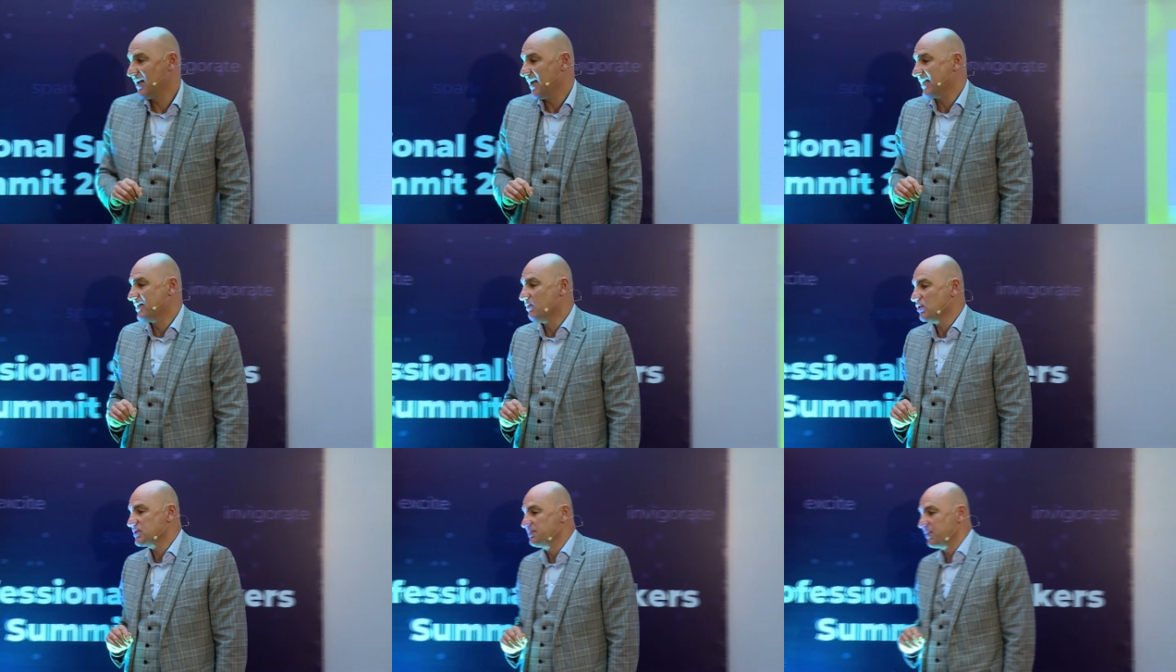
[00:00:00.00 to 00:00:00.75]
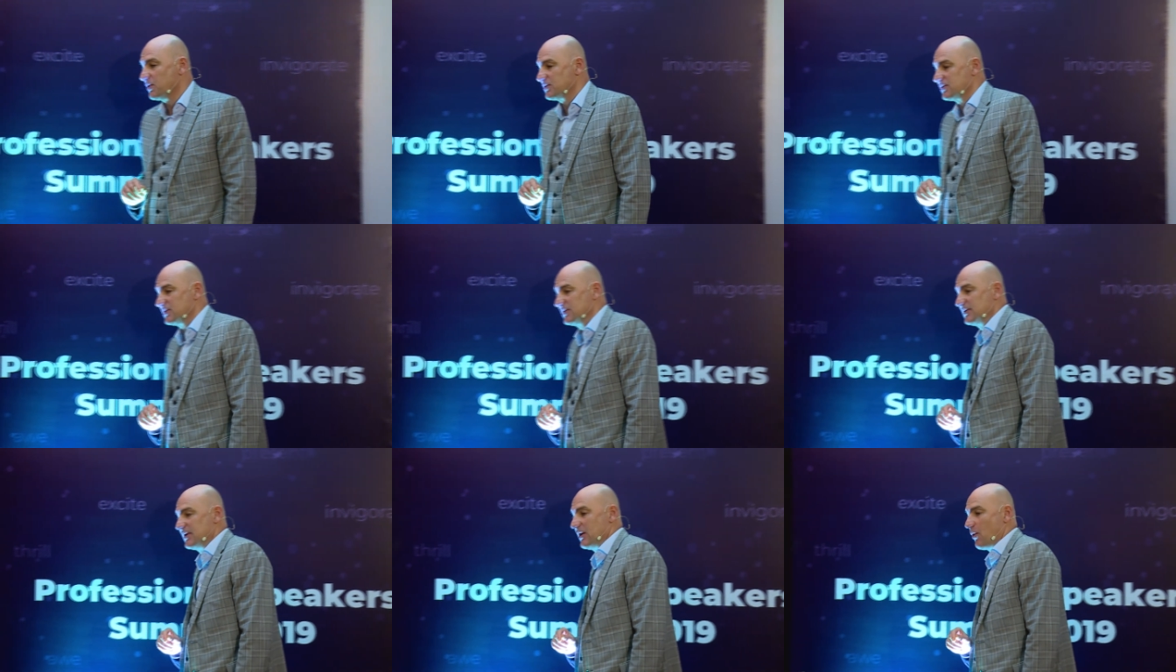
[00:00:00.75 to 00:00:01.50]
And the most important,
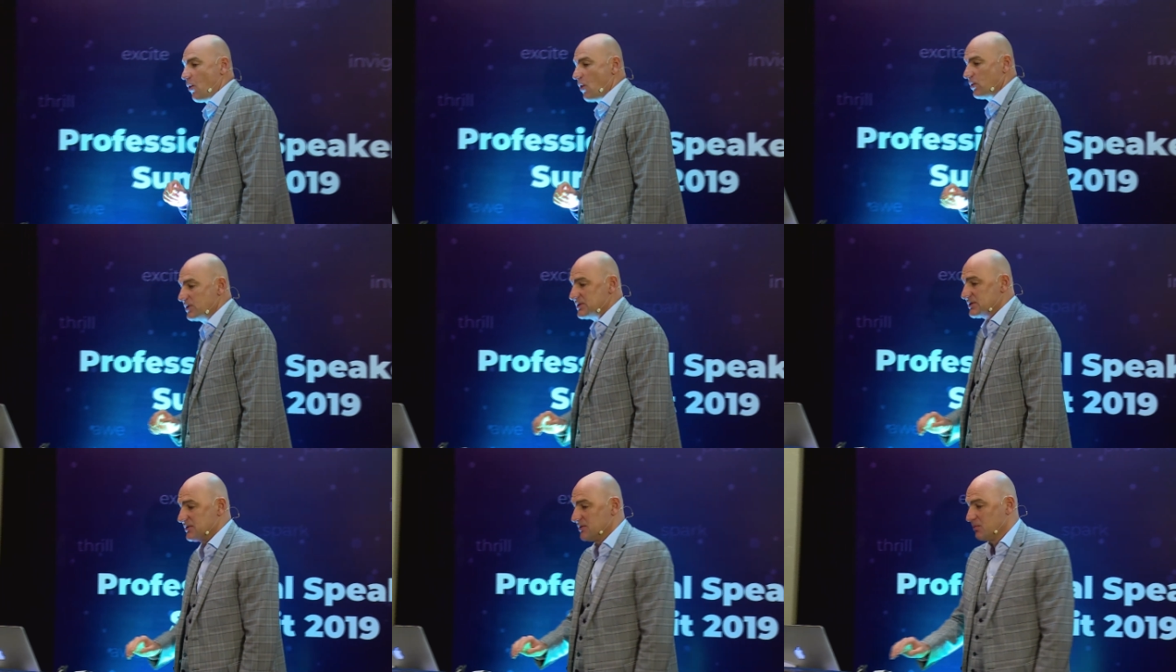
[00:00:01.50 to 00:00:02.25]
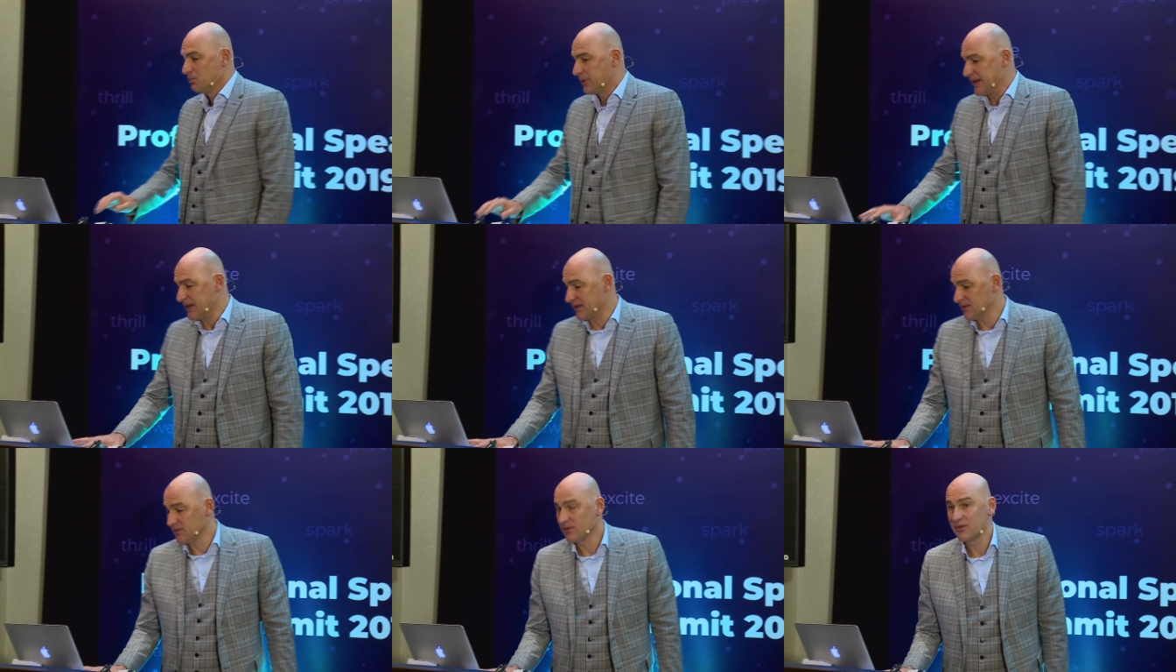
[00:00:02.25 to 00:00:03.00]
always bring
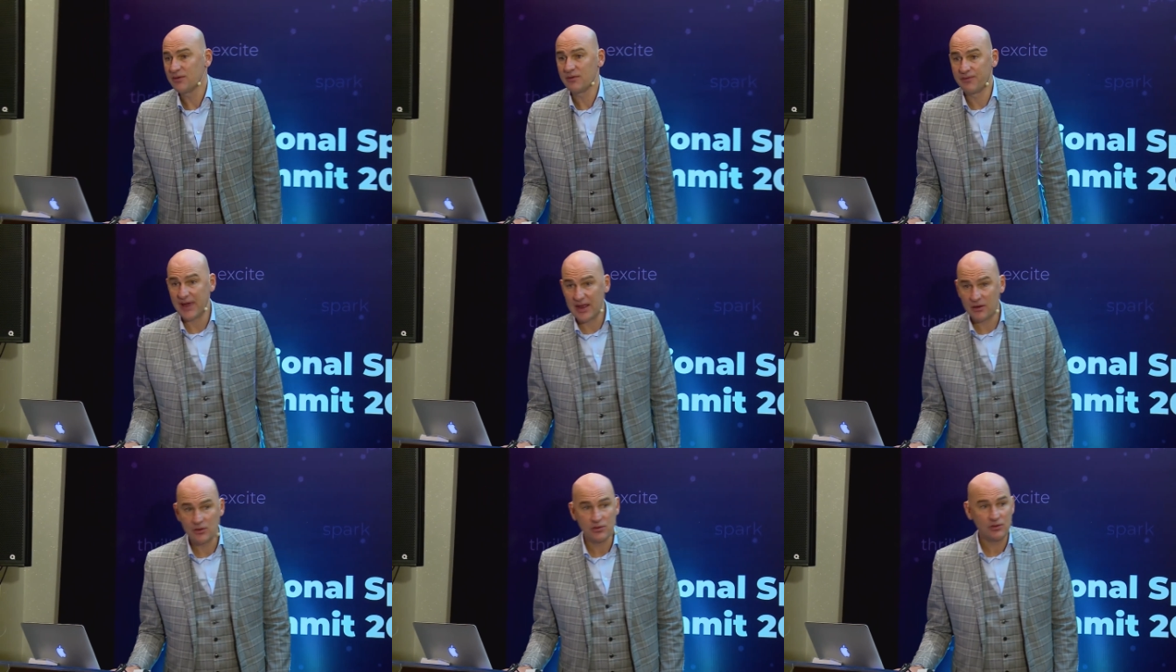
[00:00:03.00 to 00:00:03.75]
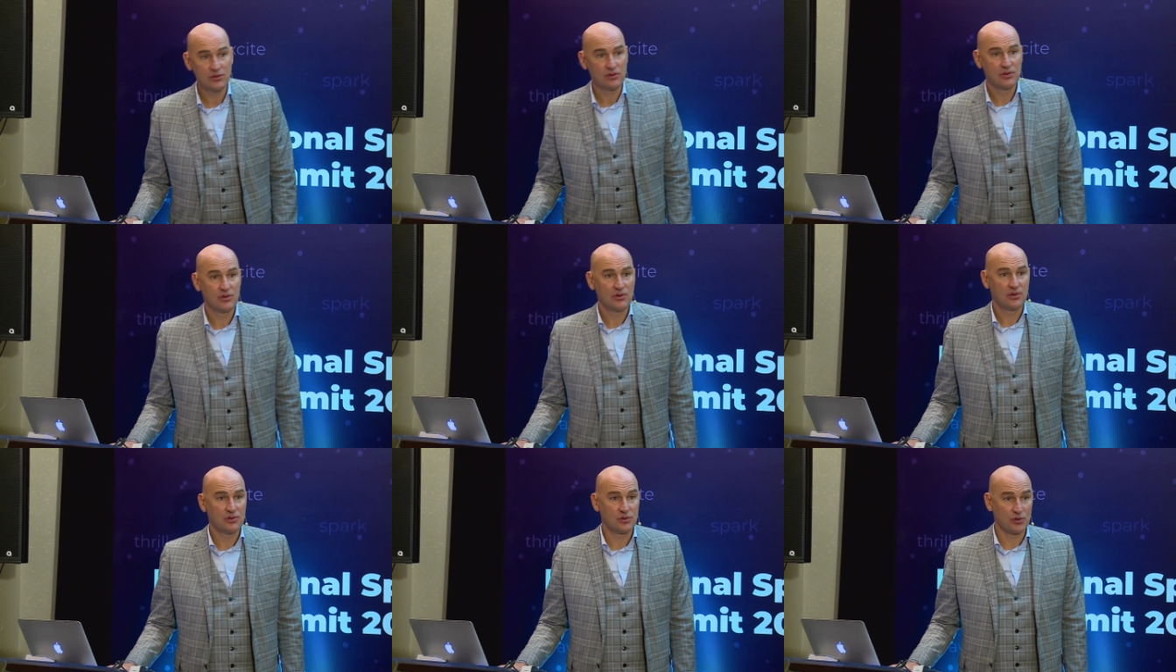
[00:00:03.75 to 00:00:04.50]
value
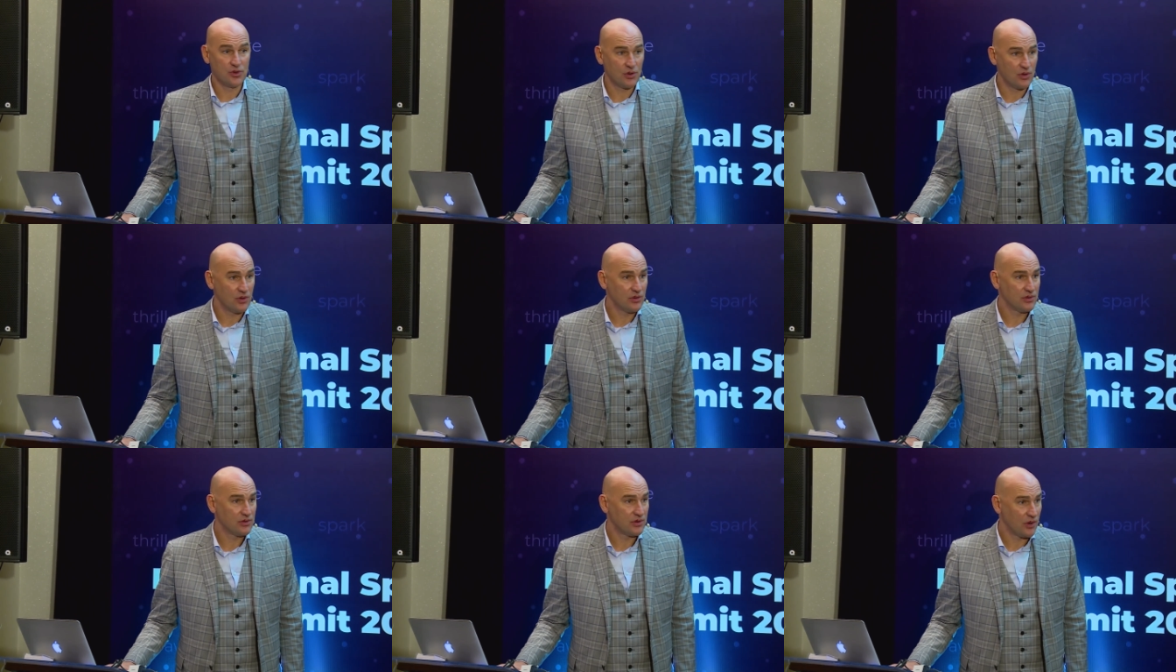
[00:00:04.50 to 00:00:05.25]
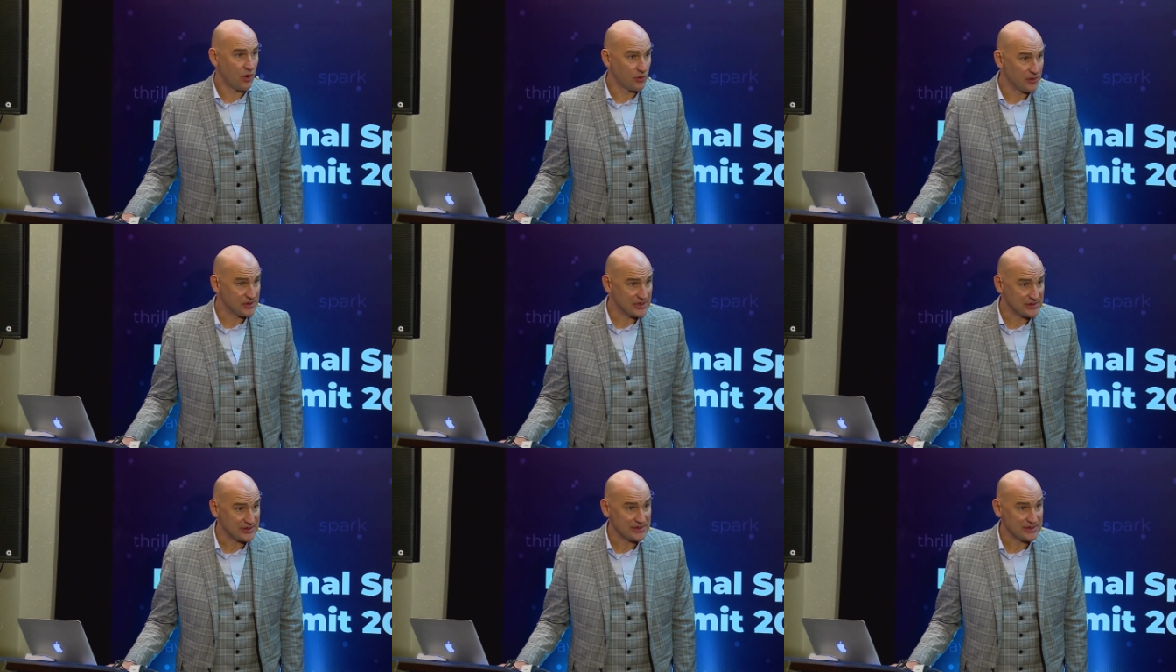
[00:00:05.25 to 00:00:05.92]
to your audience.